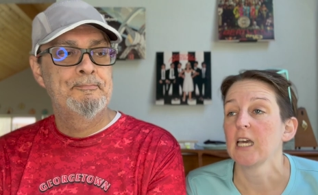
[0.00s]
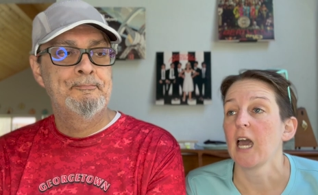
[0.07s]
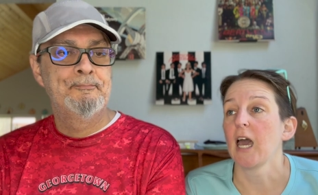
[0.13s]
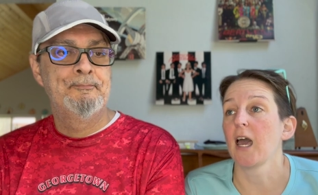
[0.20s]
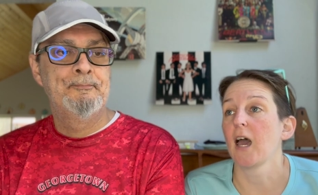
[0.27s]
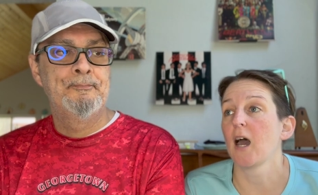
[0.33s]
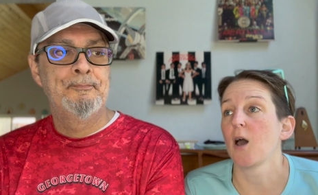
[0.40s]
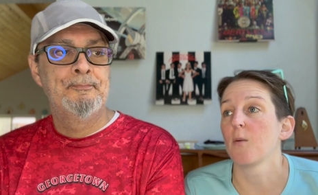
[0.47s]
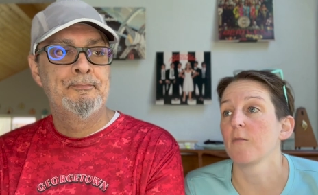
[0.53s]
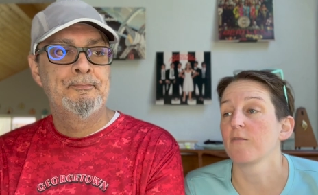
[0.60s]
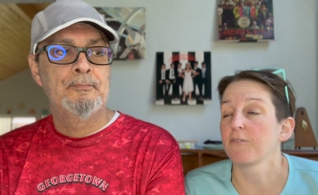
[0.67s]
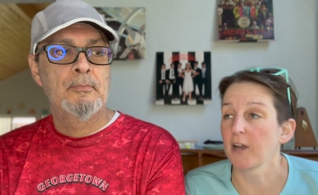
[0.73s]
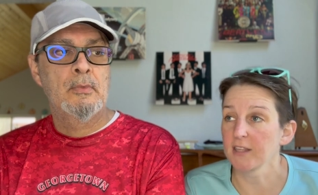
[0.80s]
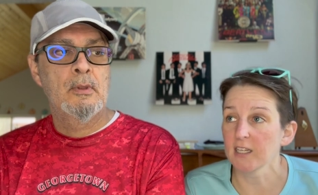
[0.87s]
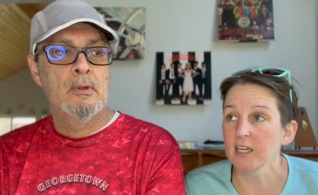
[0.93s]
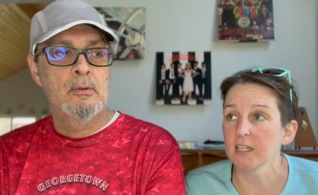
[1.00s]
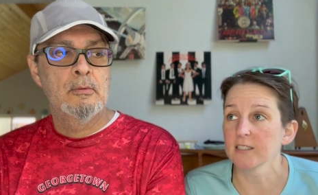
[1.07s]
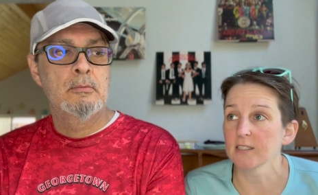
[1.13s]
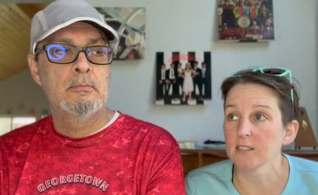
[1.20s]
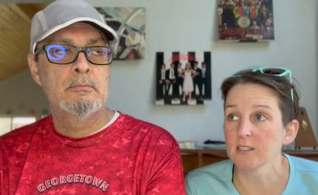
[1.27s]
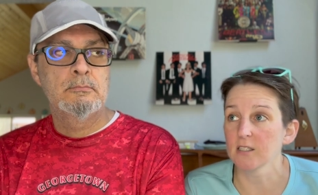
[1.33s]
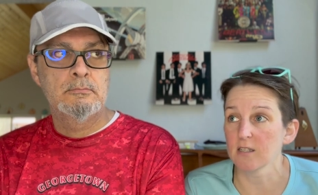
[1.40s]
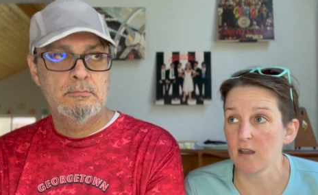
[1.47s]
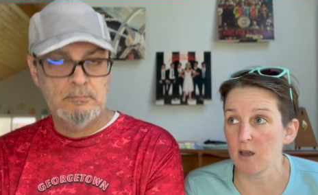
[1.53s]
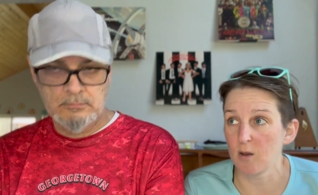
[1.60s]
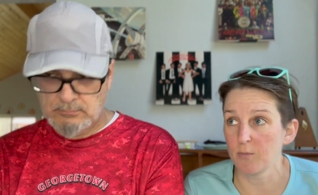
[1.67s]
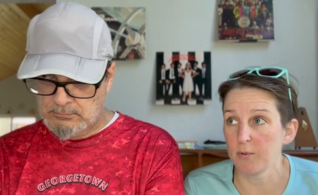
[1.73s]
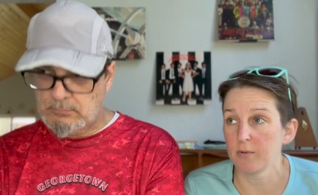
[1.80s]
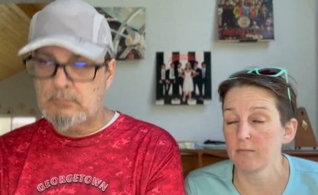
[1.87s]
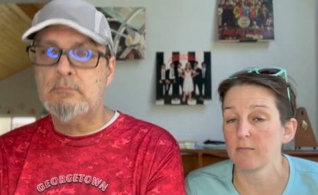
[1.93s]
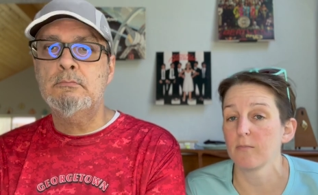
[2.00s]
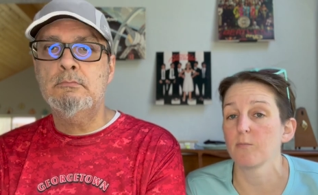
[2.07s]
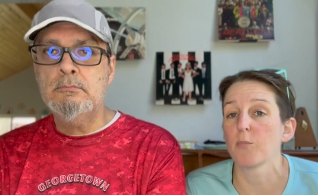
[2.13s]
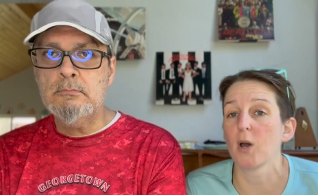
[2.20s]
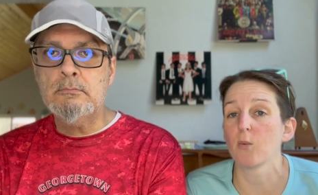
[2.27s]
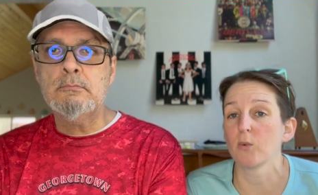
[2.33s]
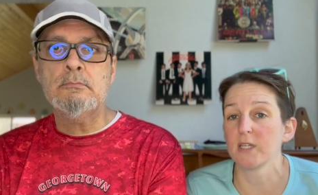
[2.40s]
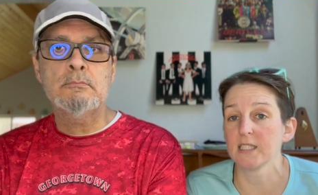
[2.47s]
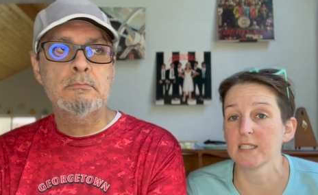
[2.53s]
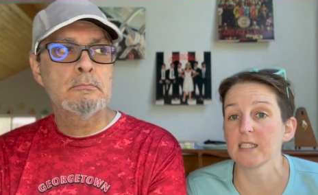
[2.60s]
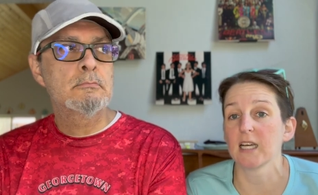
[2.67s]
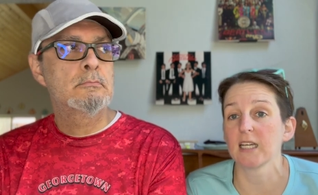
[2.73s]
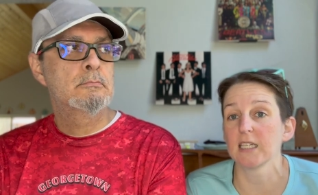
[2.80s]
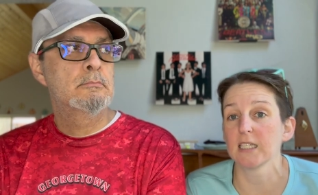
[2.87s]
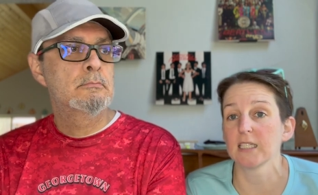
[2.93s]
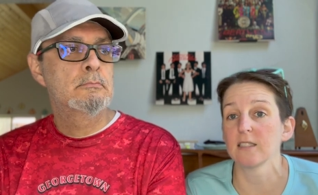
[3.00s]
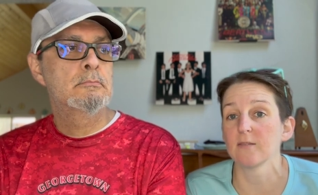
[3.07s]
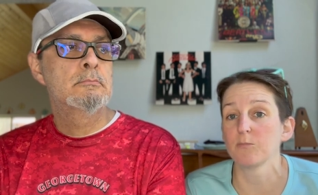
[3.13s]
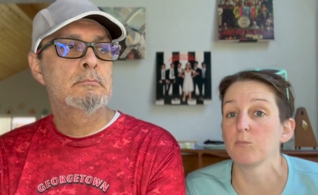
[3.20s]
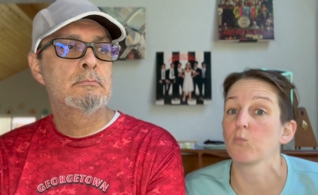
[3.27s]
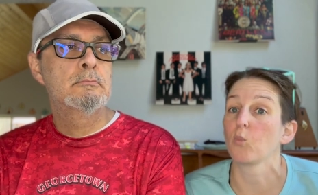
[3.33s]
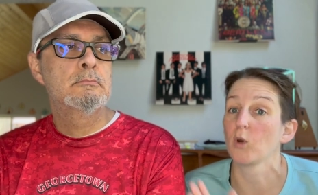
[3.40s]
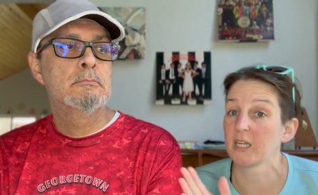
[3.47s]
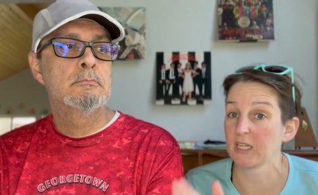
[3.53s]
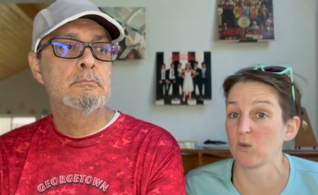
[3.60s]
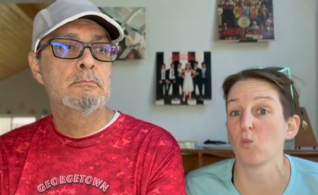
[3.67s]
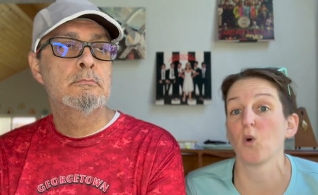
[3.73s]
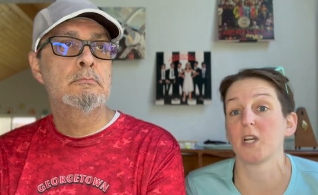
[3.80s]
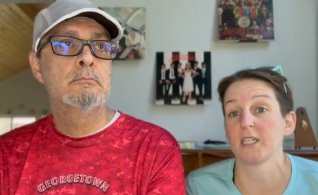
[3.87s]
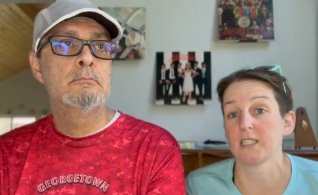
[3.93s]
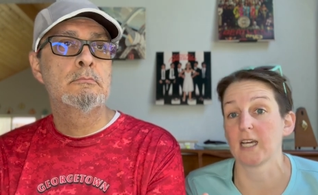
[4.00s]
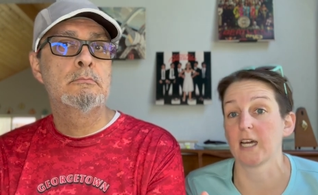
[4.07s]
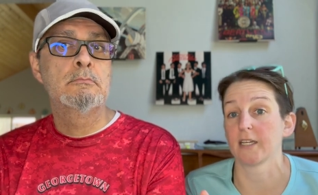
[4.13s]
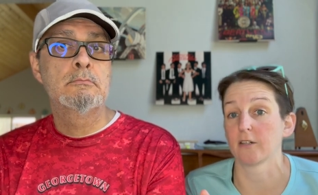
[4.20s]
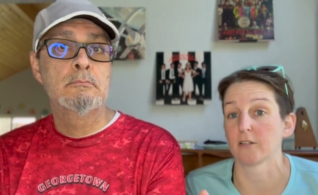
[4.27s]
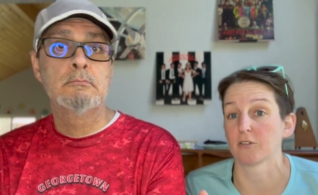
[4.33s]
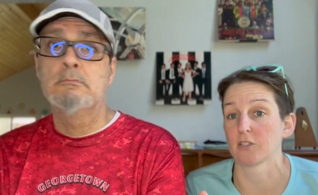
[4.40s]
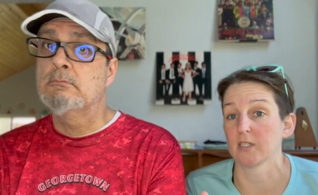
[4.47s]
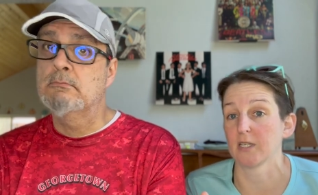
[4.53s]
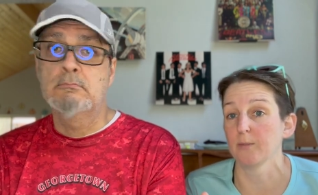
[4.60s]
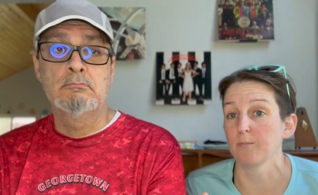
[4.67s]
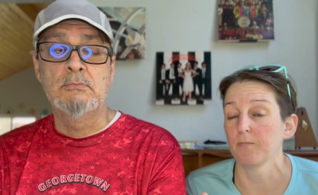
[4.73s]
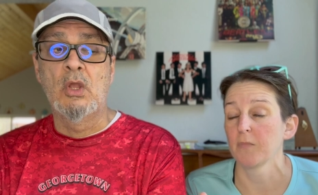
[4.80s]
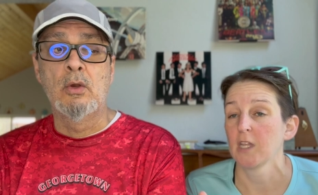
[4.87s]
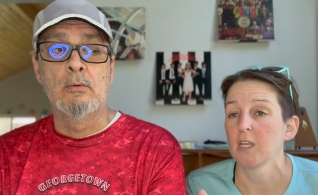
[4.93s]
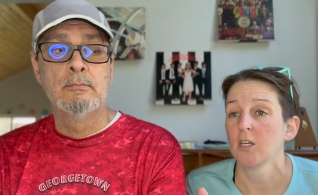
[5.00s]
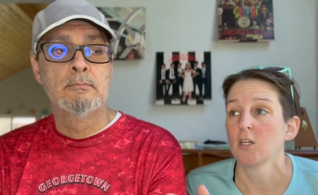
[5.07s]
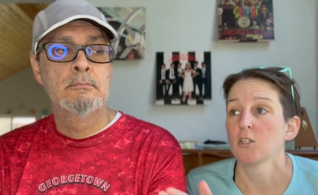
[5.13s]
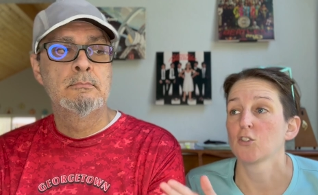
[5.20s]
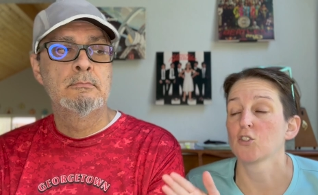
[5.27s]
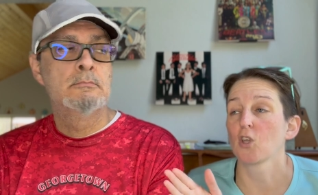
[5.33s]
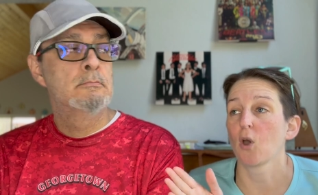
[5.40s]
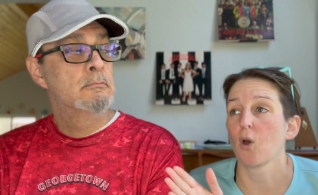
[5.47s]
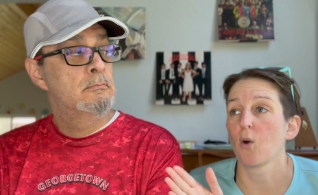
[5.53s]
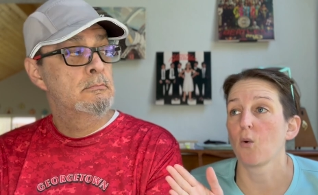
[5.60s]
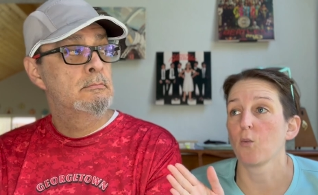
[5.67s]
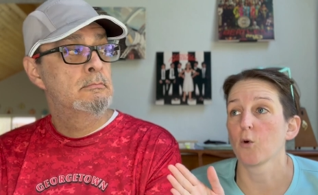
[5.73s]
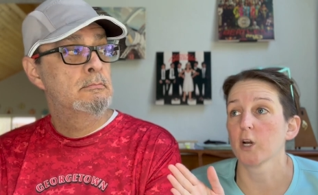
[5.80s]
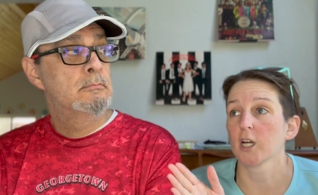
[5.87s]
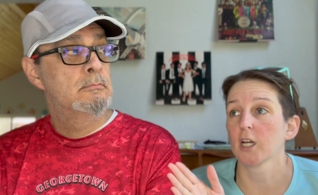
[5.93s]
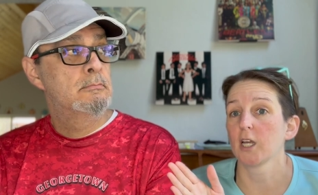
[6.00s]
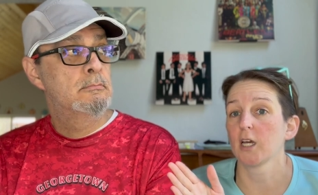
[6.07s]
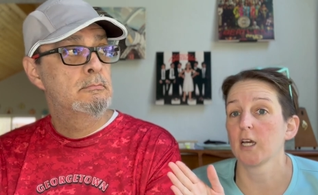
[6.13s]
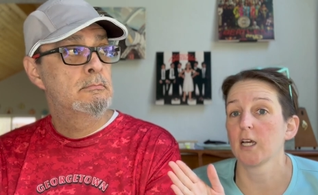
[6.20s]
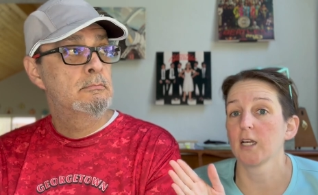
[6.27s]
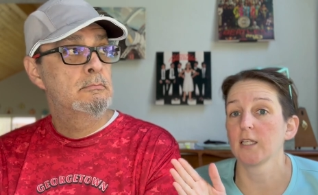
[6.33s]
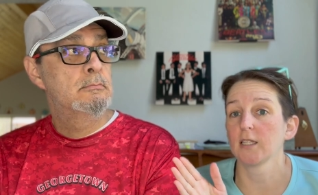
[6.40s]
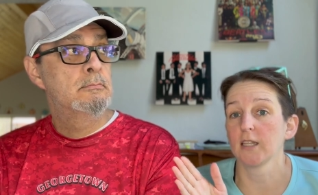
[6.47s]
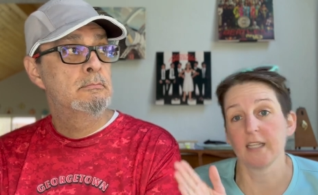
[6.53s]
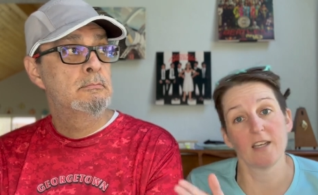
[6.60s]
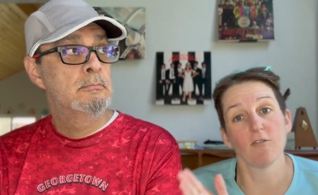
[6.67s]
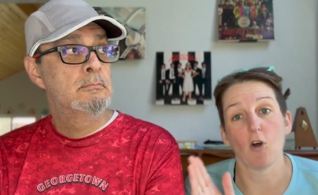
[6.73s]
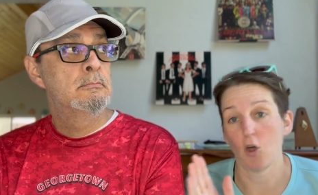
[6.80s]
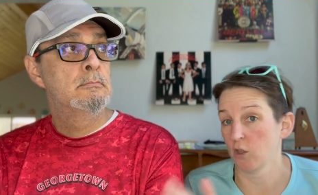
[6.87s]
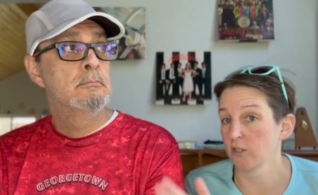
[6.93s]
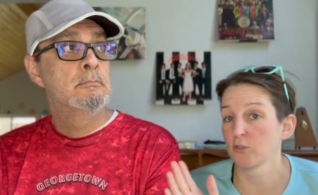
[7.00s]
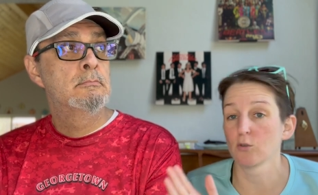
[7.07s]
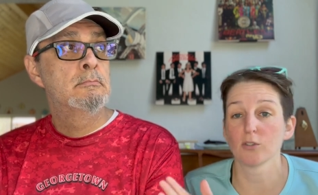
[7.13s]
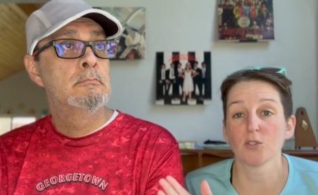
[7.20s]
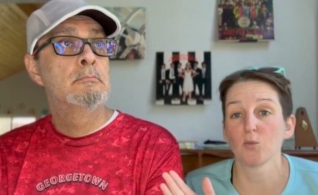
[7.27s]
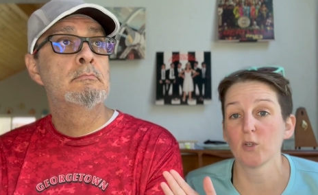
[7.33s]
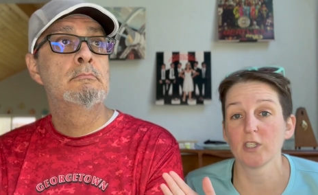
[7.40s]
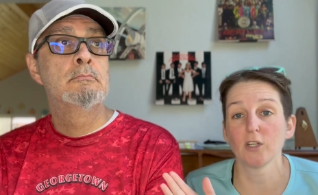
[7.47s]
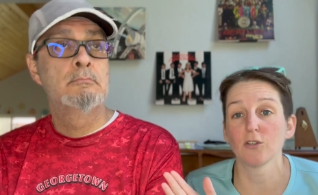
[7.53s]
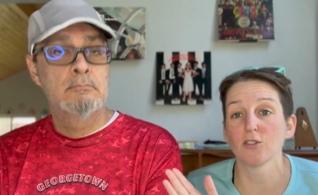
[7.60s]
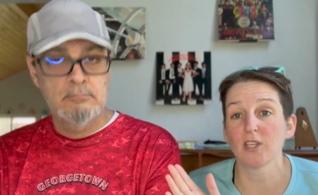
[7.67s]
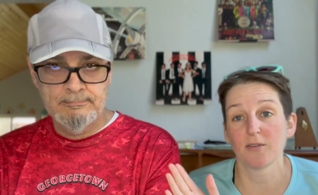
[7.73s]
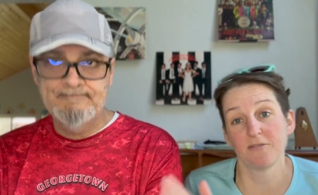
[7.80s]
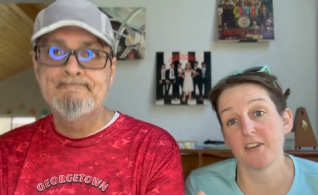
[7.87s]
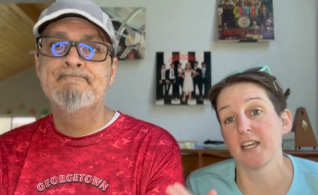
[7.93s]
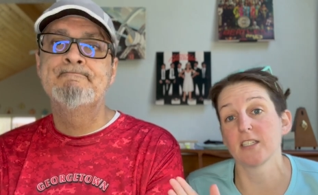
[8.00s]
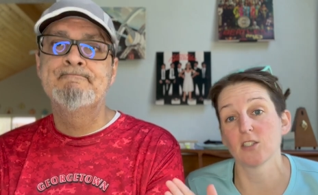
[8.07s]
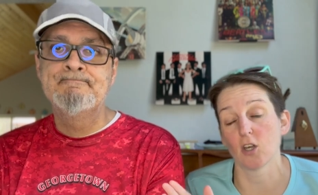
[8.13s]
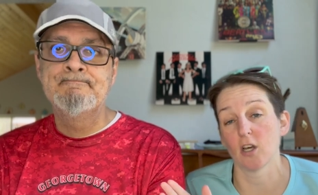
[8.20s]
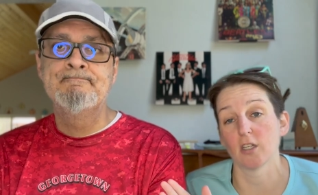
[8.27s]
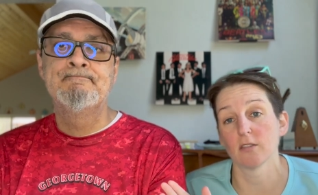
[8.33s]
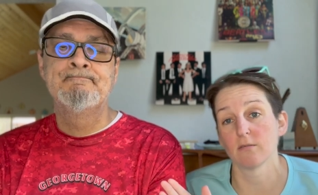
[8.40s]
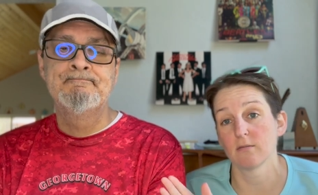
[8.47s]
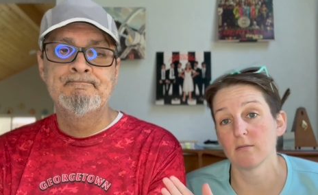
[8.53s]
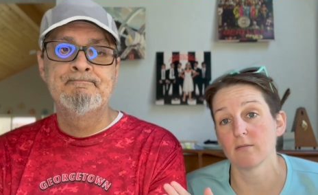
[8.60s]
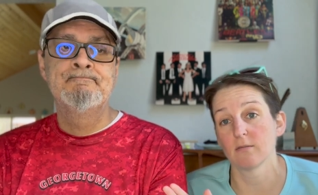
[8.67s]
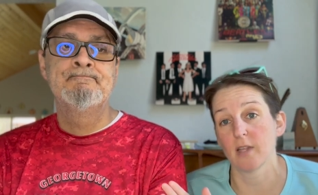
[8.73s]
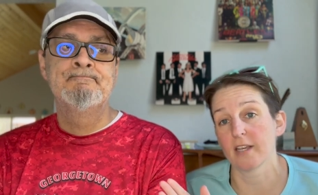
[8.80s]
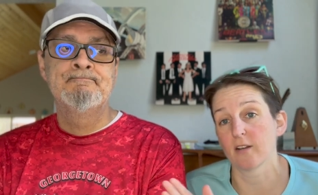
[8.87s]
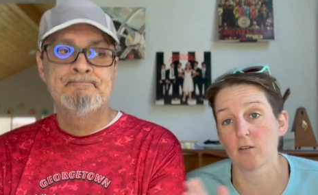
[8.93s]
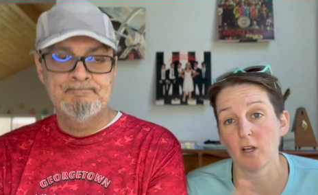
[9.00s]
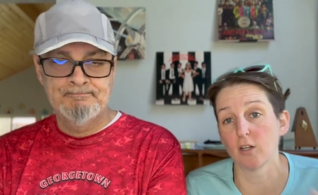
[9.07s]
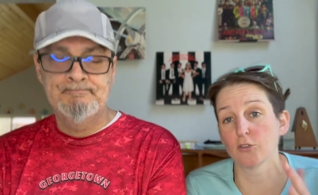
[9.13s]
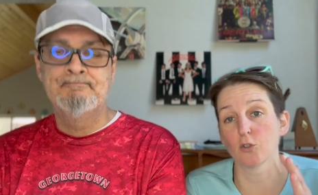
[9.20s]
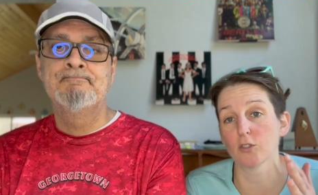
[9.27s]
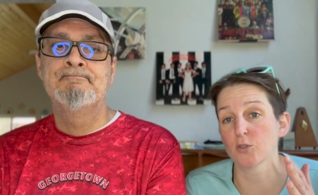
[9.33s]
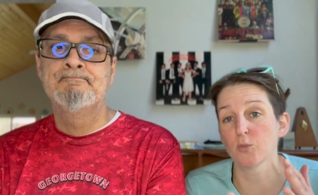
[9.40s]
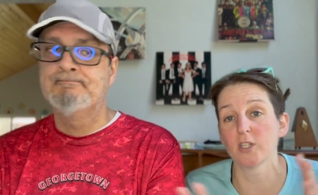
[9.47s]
Speaker 1: Um, finally got it to stop, but we decided we didn't want to die in our sleep. No. So we're gonna leave all the doors and windows and fans on, like all doors and